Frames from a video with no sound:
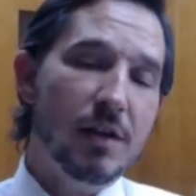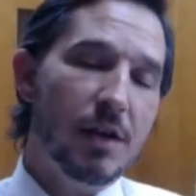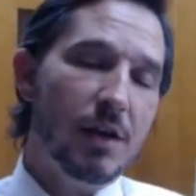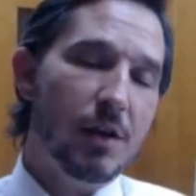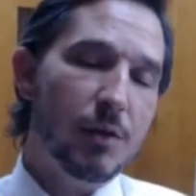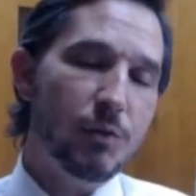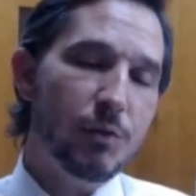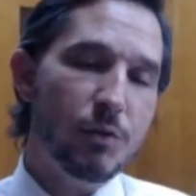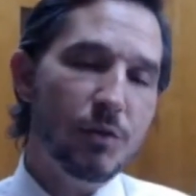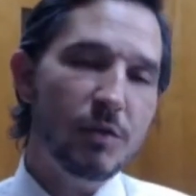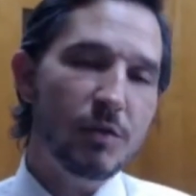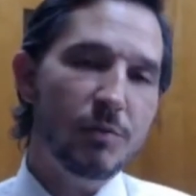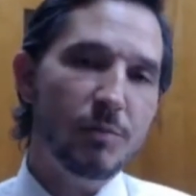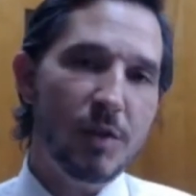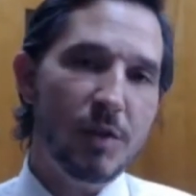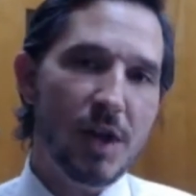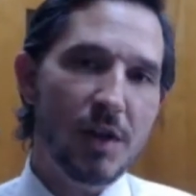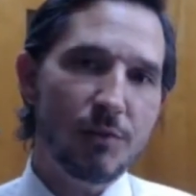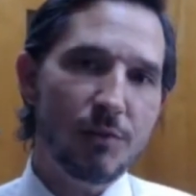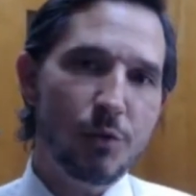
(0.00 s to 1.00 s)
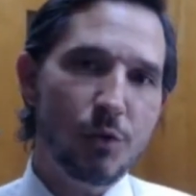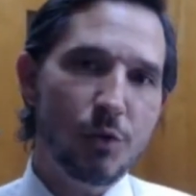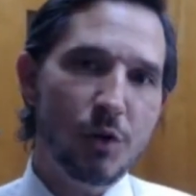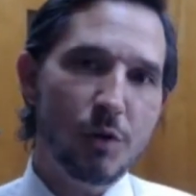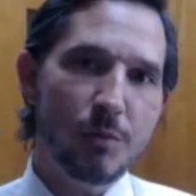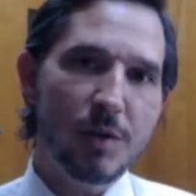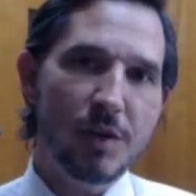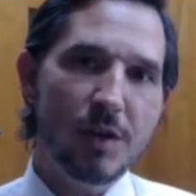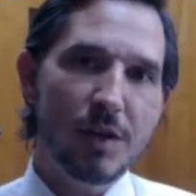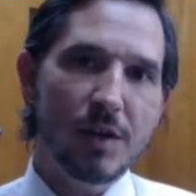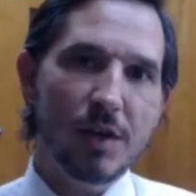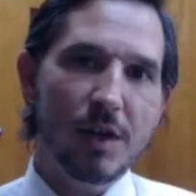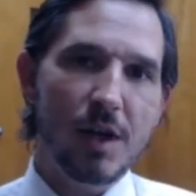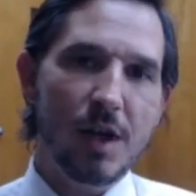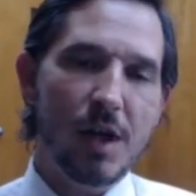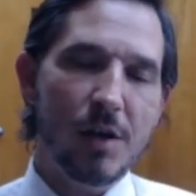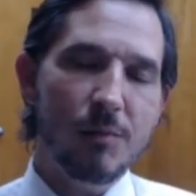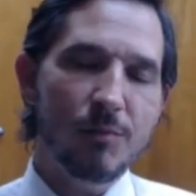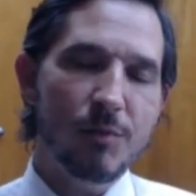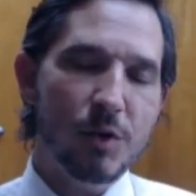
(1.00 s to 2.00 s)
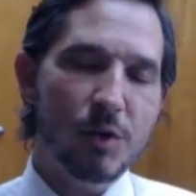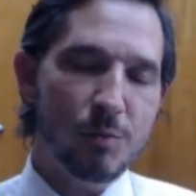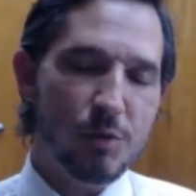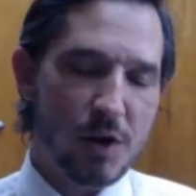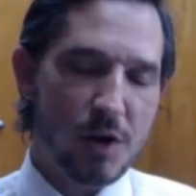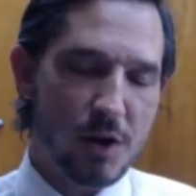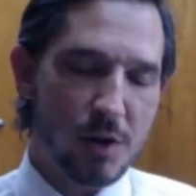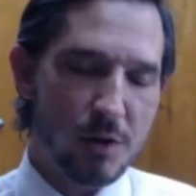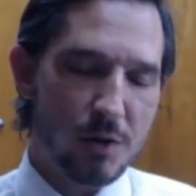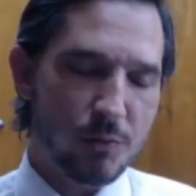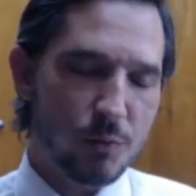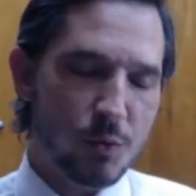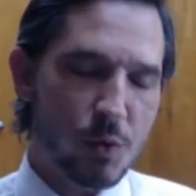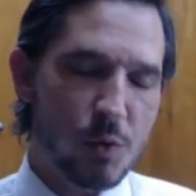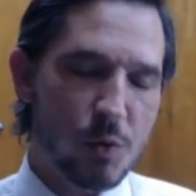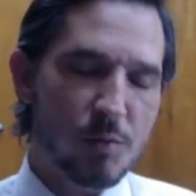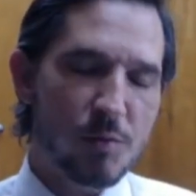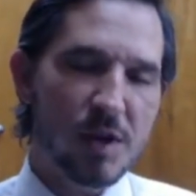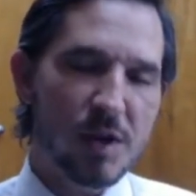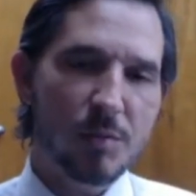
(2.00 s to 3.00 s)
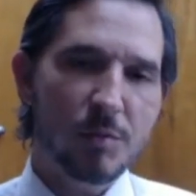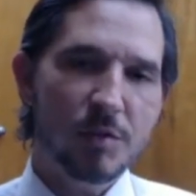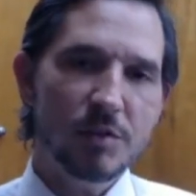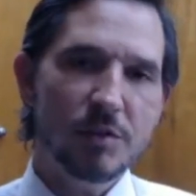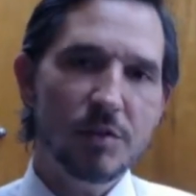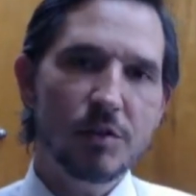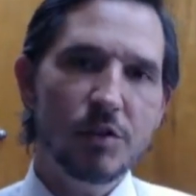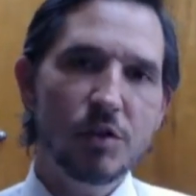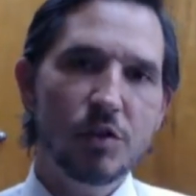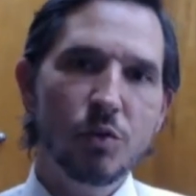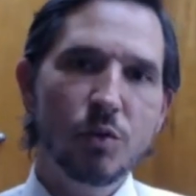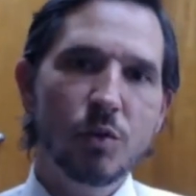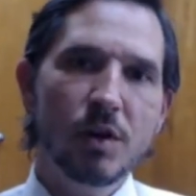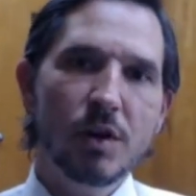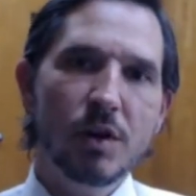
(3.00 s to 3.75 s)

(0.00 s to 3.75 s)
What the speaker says: through this platform. I'm very proud of what we've been able to do.